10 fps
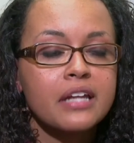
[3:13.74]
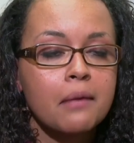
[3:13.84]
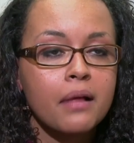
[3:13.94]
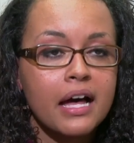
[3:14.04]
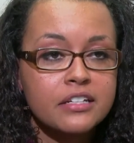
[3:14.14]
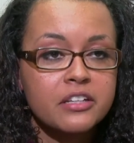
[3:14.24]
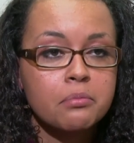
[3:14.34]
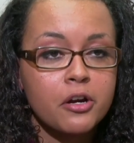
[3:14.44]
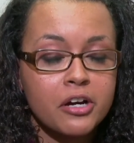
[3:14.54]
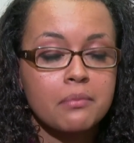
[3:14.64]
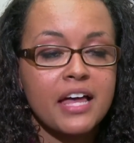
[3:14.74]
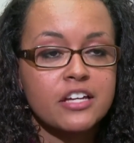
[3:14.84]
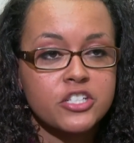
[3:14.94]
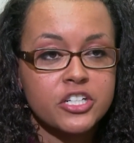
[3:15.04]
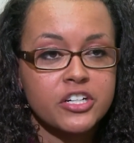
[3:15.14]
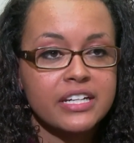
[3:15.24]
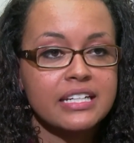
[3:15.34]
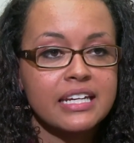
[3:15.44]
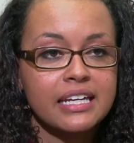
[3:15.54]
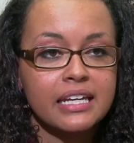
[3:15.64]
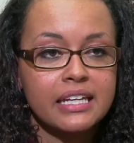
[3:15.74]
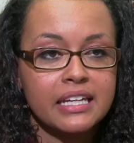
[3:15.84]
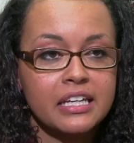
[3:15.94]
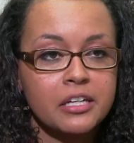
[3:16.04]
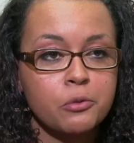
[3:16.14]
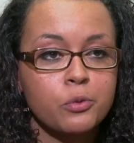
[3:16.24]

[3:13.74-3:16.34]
applied to the program last year and didn't get in?